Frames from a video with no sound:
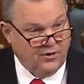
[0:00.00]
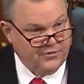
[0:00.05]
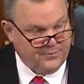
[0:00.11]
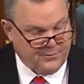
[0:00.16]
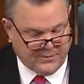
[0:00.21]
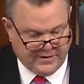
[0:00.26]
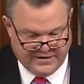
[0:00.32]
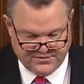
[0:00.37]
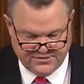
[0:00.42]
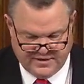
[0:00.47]
the
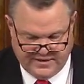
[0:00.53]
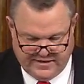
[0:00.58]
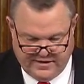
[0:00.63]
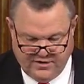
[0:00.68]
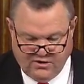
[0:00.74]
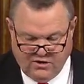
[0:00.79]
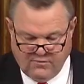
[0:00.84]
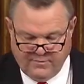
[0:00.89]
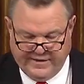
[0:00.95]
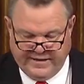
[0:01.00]
President and
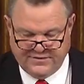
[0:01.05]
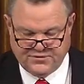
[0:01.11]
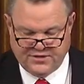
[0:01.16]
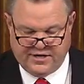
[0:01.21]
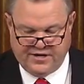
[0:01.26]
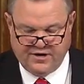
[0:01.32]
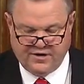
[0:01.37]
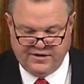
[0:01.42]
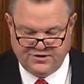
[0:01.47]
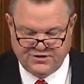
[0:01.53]
Homeland
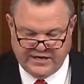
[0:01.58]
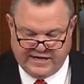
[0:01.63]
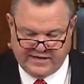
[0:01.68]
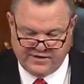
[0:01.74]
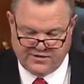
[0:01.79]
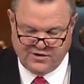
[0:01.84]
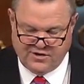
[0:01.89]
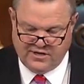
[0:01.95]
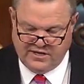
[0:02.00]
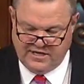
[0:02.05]
Security
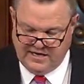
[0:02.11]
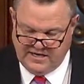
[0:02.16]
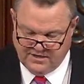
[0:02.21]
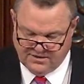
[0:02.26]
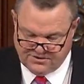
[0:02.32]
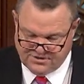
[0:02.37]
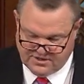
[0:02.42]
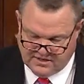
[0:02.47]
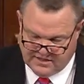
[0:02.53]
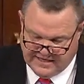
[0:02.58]
Secretary
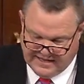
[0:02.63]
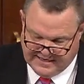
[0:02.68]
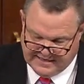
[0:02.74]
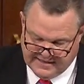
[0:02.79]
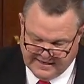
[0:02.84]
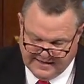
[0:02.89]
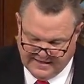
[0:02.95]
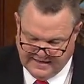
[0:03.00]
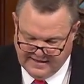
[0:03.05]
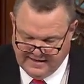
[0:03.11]
Nielsen that
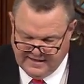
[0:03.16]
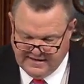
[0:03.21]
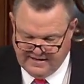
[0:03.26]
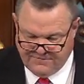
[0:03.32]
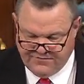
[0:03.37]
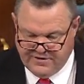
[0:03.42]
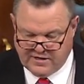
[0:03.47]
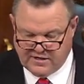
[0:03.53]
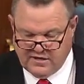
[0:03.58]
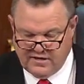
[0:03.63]
if
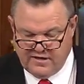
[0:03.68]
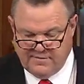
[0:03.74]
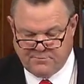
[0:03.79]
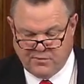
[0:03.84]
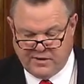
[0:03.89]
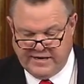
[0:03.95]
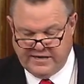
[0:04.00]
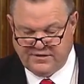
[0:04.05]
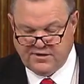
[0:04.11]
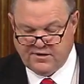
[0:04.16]
they're going to
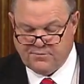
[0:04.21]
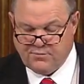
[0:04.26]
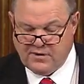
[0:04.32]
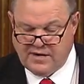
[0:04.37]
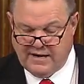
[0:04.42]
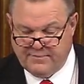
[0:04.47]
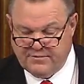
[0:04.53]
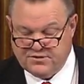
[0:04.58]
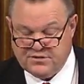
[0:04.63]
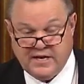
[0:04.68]
break their
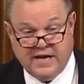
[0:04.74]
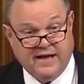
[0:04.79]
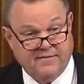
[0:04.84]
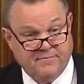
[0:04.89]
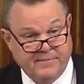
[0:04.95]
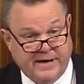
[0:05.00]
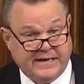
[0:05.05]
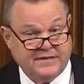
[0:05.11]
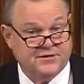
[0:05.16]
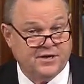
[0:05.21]
promise to have
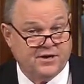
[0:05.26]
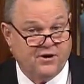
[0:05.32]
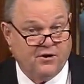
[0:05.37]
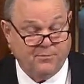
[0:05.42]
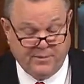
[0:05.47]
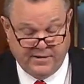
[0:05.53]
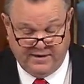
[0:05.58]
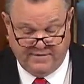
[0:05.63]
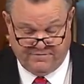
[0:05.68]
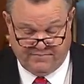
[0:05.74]
Mexico
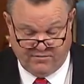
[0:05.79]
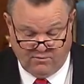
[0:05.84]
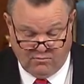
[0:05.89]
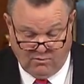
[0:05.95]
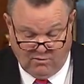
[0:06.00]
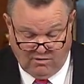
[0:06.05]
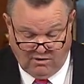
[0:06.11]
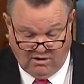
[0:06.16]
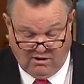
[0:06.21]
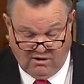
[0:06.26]
pay for the
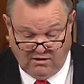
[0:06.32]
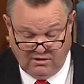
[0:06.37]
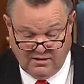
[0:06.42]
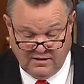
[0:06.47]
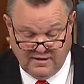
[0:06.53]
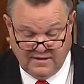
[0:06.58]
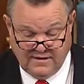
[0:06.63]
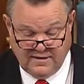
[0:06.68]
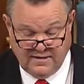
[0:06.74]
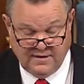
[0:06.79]

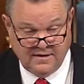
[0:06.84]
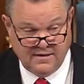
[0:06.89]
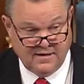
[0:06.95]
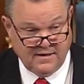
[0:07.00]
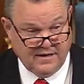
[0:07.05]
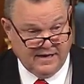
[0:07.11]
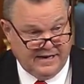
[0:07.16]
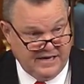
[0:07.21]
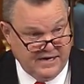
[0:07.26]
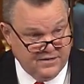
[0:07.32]
wall
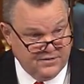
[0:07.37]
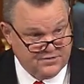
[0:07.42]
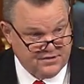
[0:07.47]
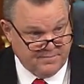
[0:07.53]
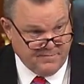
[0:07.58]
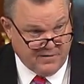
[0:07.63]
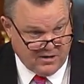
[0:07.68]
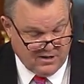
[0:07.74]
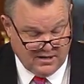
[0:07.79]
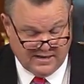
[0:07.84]
and use
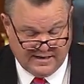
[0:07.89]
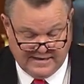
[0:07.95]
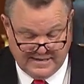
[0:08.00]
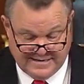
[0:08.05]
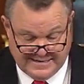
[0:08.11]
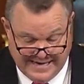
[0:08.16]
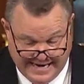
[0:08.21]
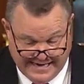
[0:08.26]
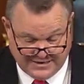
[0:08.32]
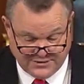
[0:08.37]
American
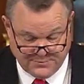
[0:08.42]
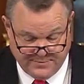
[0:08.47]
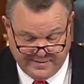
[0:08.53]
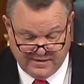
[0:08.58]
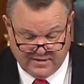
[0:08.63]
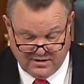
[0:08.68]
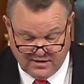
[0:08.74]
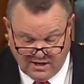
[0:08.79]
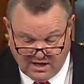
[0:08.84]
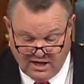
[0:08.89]

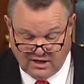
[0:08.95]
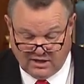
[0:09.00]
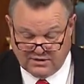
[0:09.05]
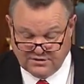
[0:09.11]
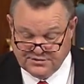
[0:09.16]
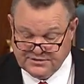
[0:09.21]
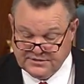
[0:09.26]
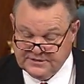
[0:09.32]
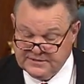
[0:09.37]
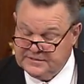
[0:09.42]
taxpayer
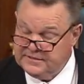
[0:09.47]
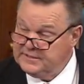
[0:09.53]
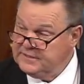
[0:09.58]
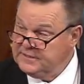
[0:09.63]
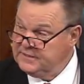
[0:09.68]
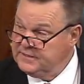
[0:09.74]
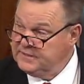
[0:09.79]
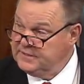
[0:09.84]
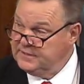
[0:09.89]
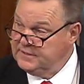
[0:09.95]
dollars,
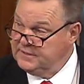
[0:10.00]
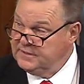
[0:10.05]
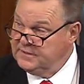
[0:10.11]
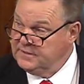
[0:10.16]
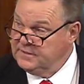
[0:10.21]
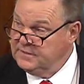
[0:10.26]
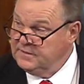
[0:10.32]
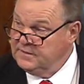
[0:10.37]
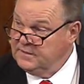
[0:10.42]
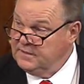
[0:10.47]

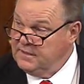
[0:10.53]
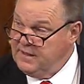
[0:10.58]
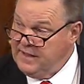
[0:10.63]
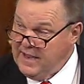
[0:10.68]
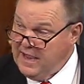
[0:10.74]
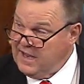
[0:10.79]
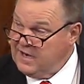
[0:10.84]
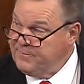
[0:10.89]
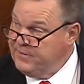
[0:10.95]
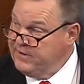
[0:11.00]
they
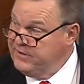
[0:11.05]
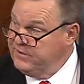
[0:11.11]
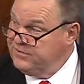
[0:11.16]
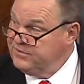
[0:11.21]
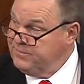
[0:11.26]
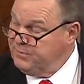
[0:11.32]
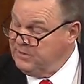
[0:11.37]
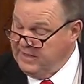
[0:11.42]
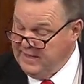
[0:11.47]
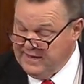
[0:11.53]
ought to produce a
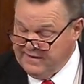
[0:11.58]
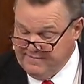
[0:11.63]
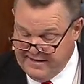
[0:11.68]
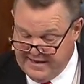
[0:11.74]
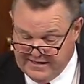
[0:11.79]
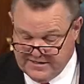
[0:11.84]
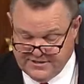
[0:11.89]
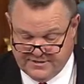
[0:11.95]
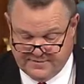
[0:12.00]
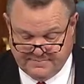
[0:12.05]
plan of
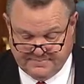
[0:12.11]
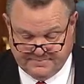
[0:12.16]
action.